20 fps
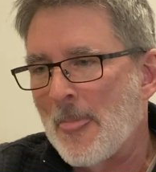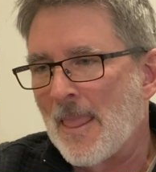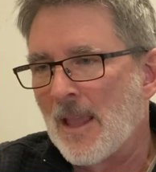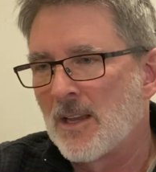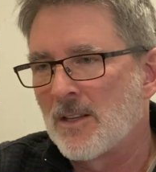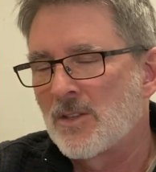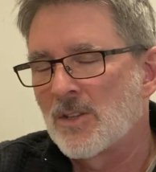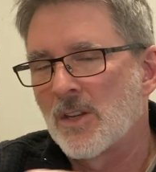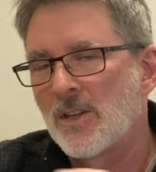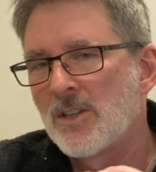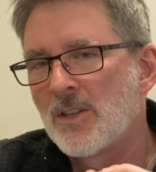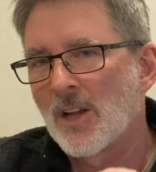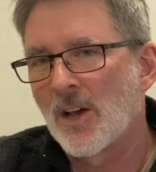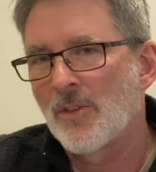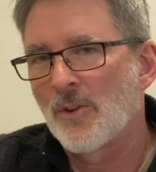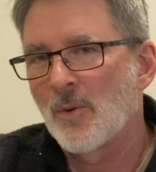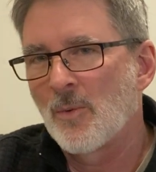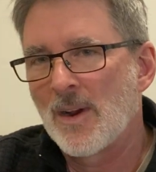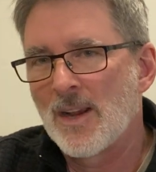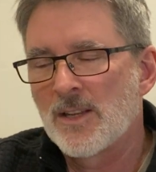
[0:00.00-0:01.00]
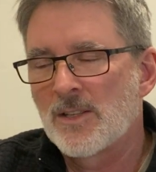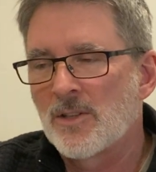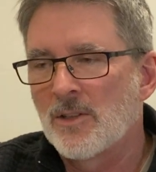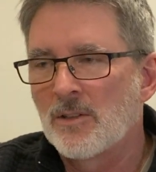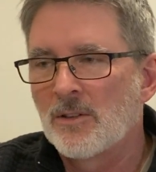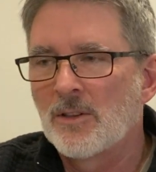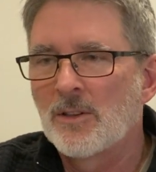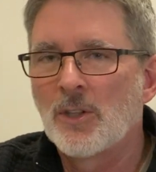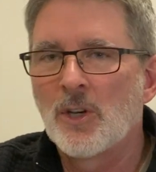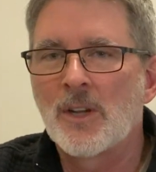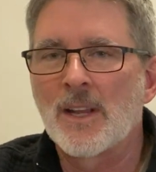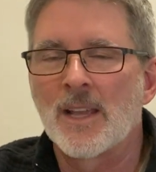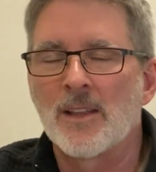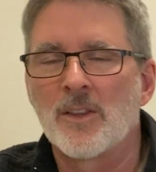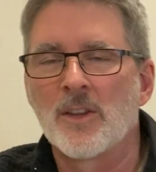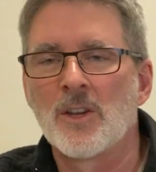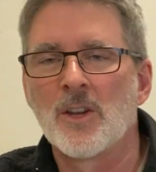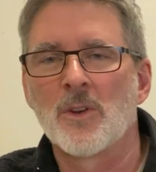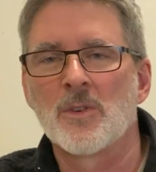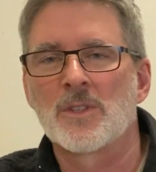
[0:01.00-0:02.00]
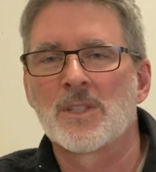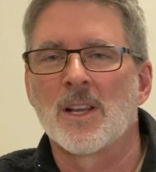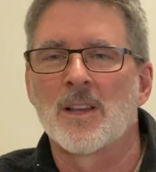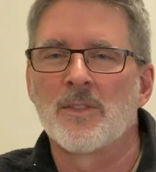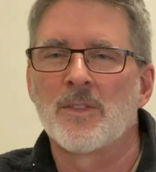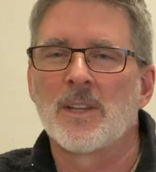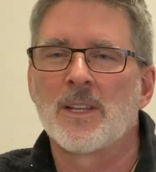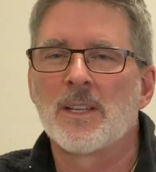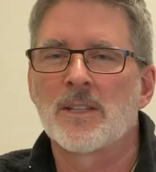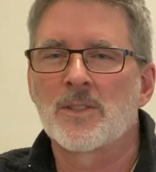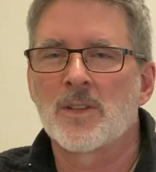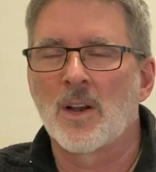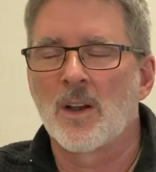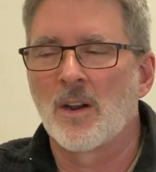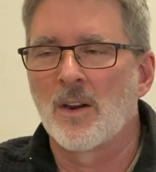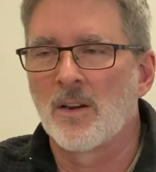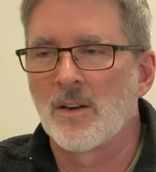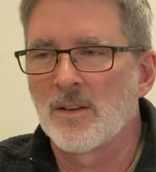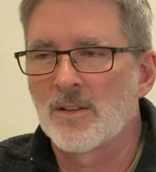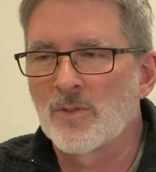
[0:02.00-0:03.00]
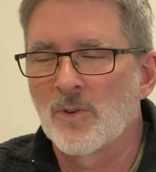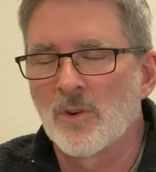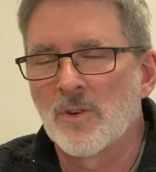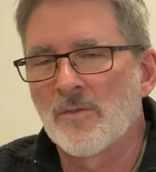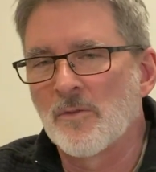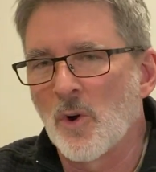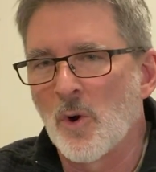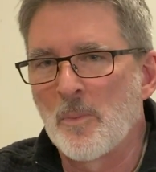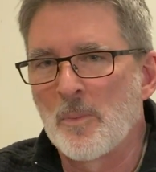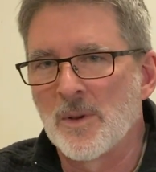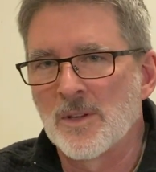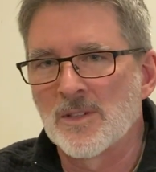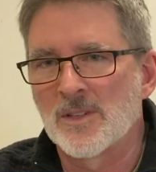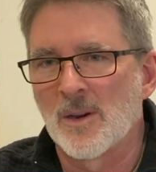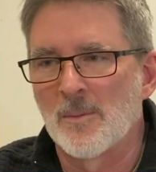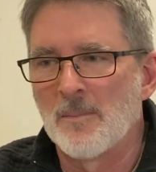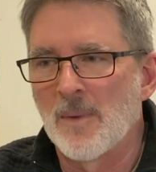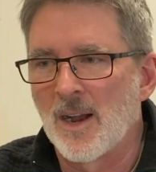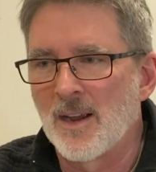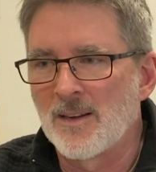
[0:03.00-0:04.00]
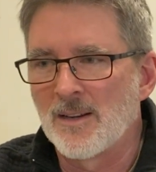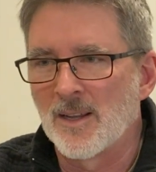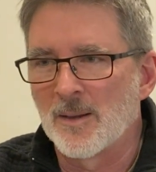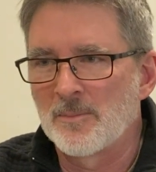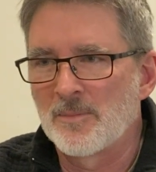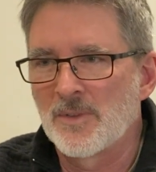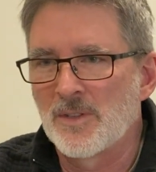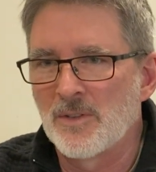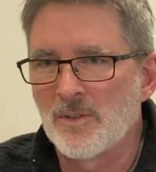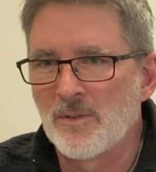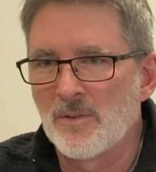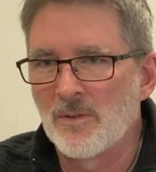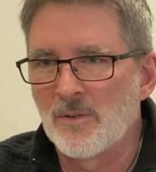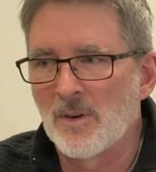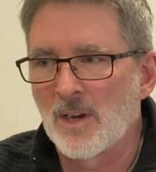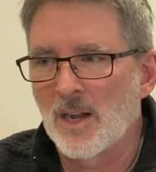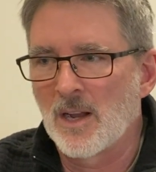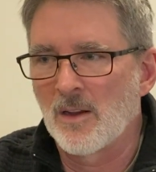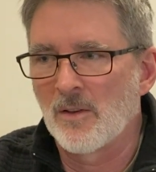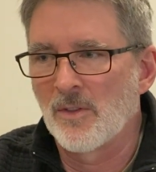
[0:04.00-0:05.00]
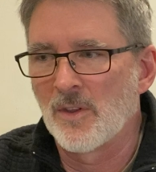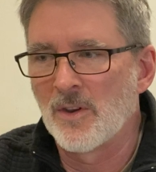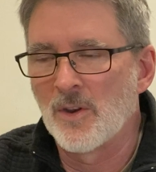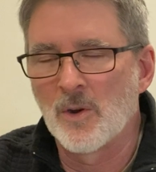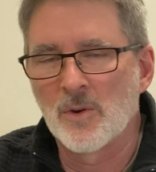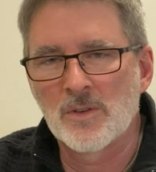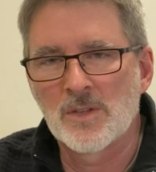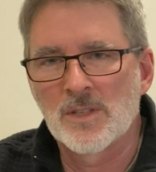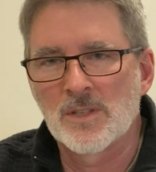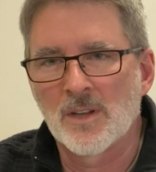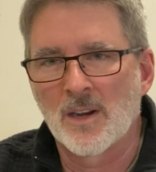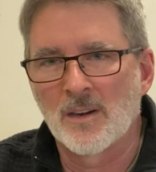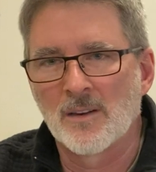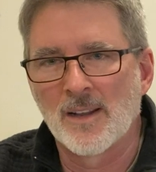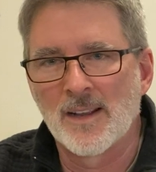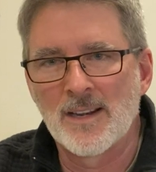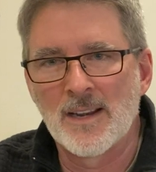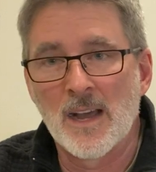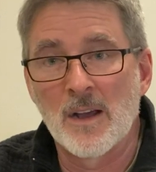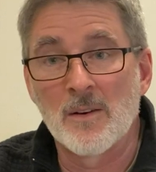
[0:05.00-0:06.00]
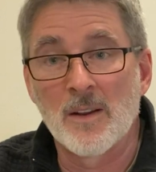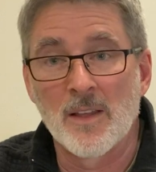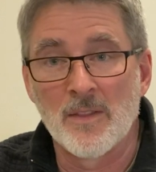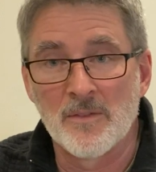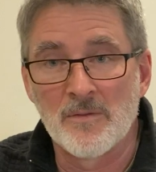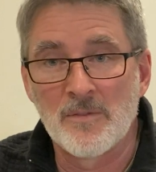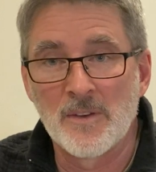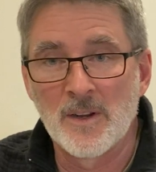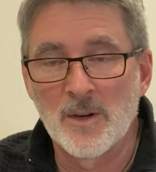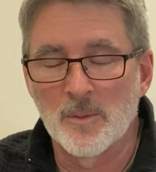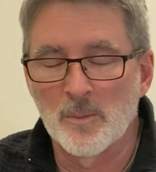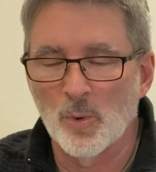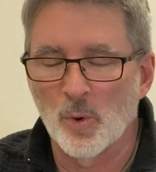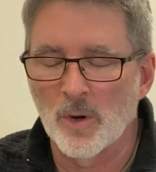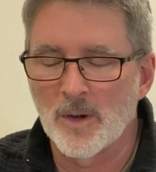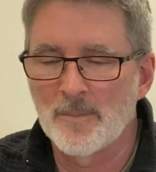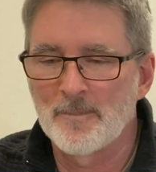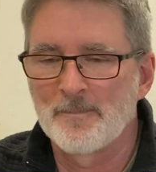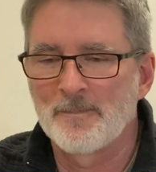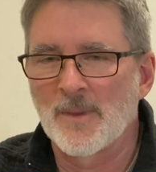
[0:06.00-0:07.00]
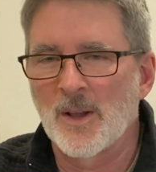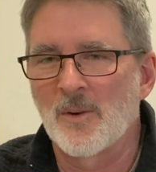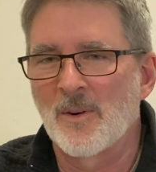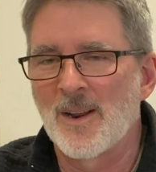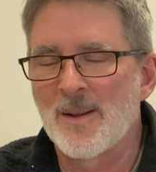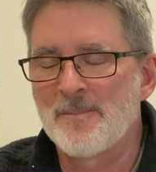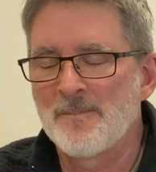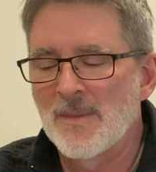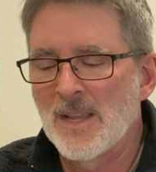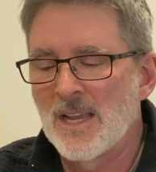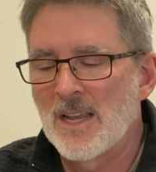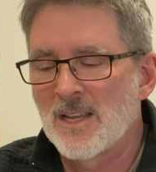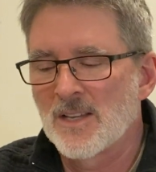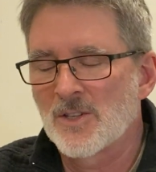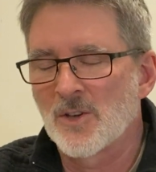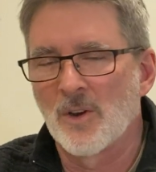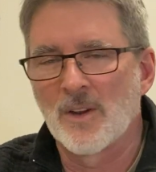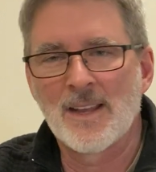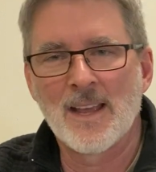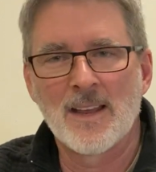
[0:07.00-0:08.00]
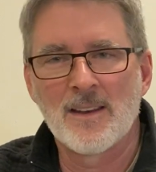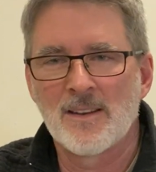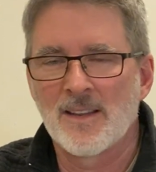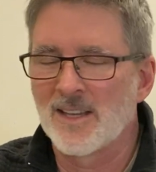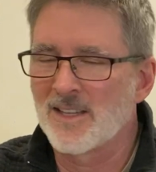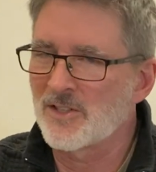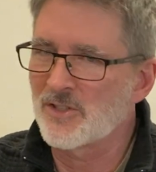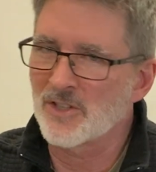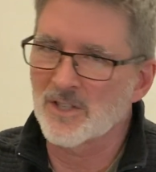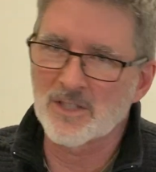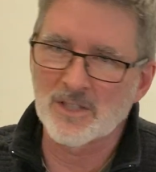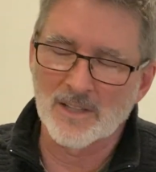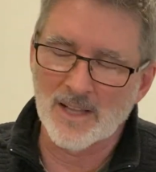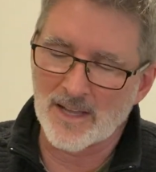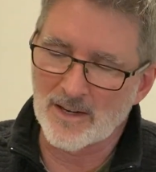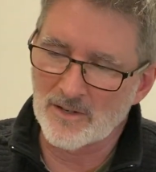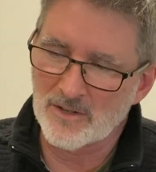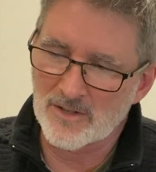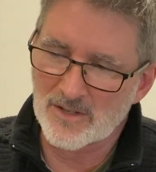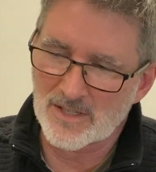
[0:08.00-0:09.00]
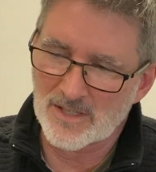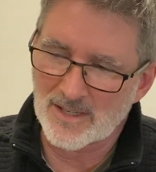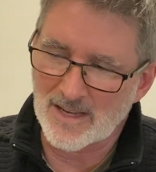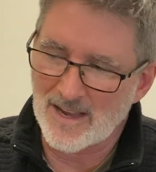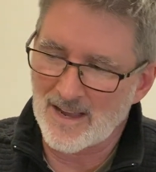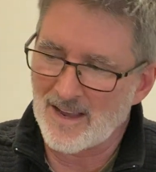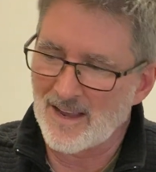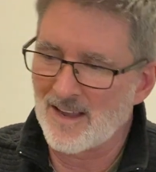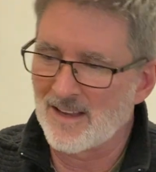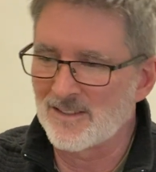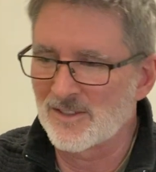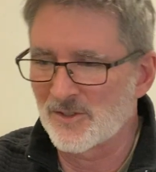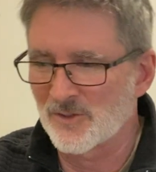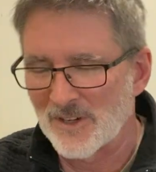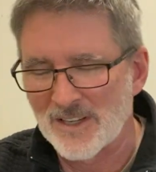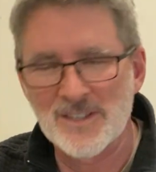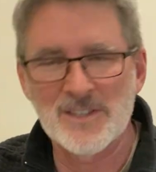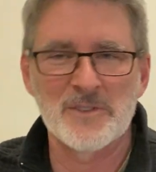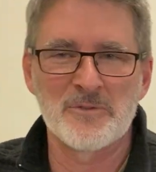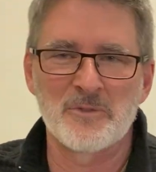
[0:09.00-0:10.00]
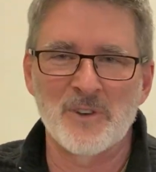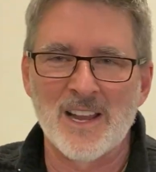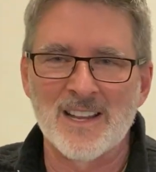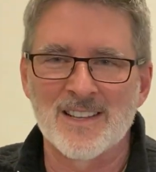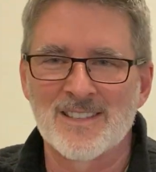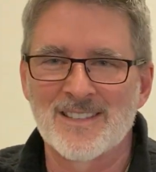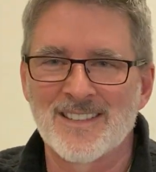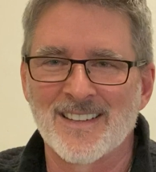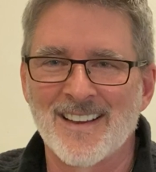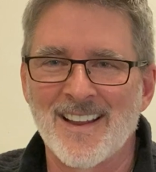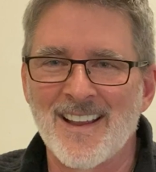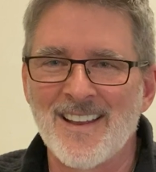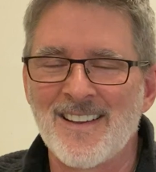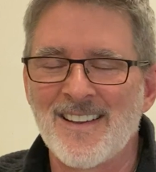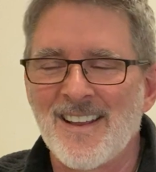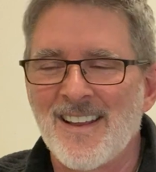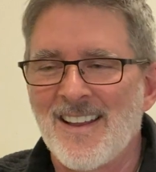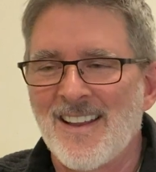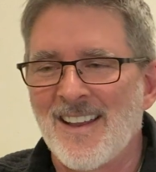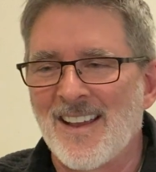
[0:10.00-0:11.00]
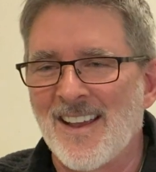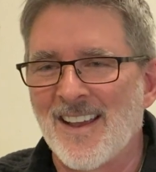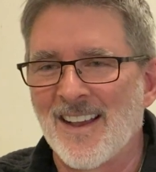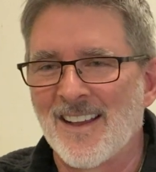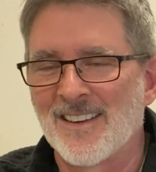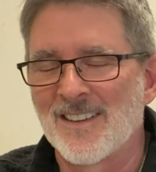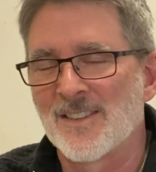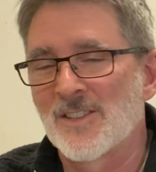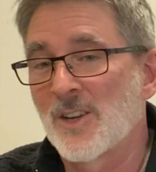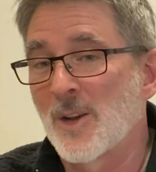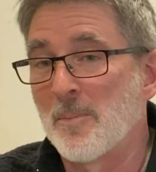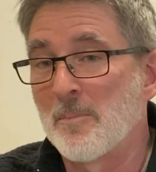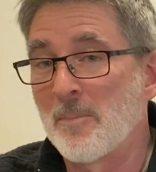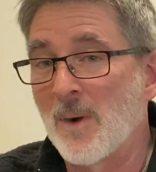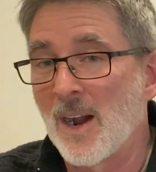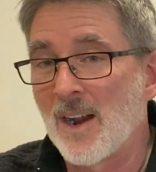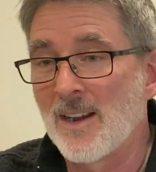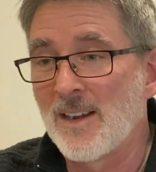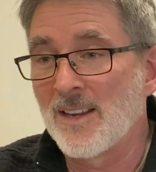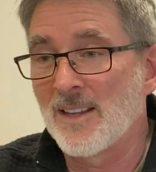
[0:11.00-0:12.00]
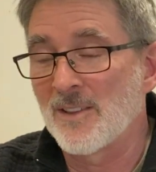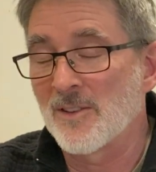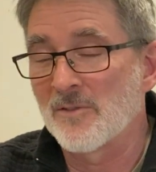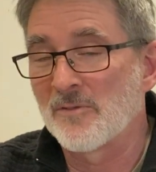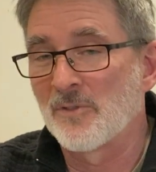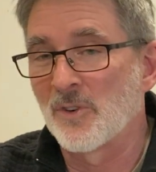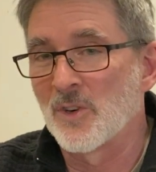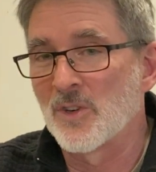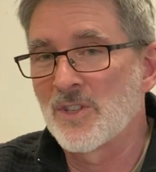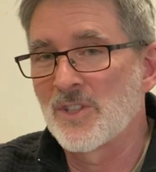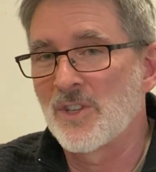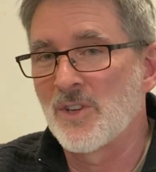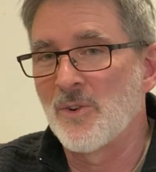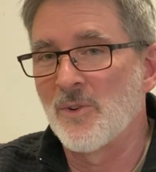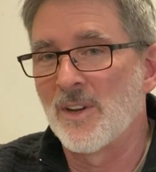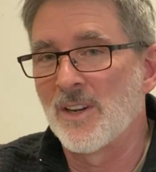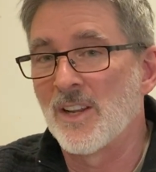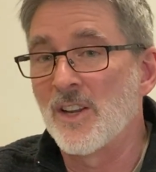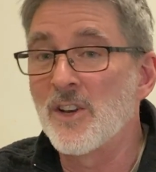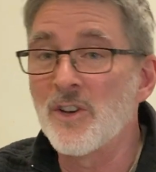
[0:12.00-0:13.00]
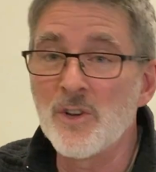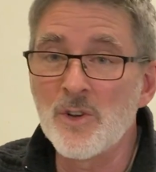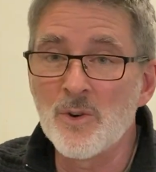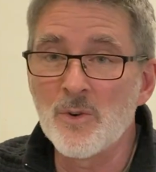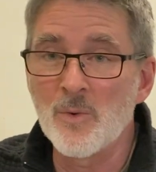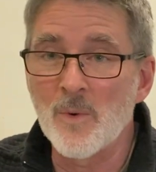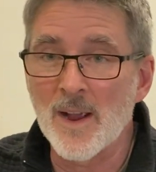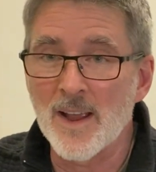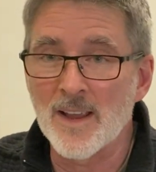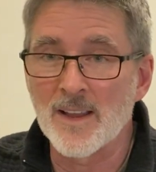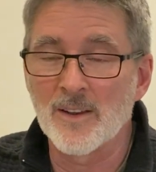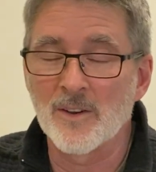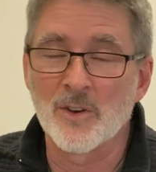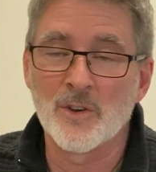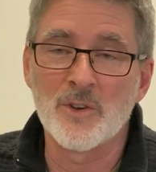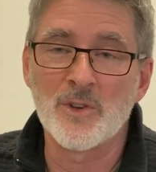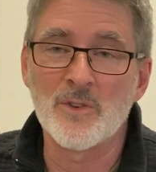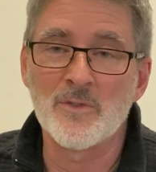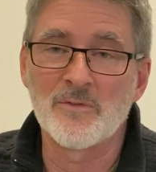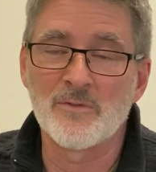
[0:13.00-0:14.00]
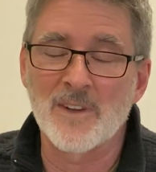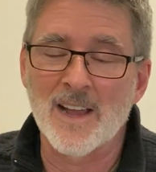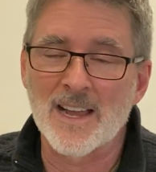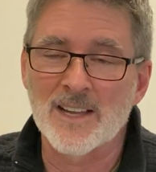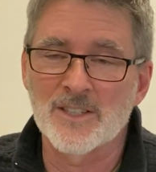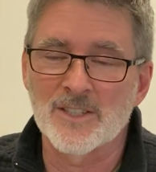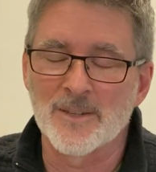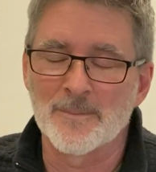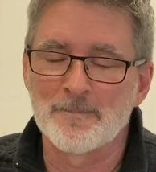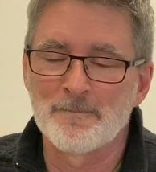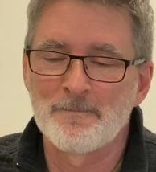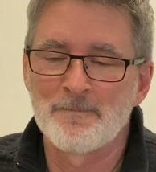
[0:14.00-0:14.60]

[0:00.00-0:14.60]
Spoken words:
It's another way to look at the notes on the guitar. It sort of opens our mind up to how the notes are laid out on the fingerboard. All right, so again, it's just letters and strings and frets today, and it's combining the first two in a new way or a new fashion.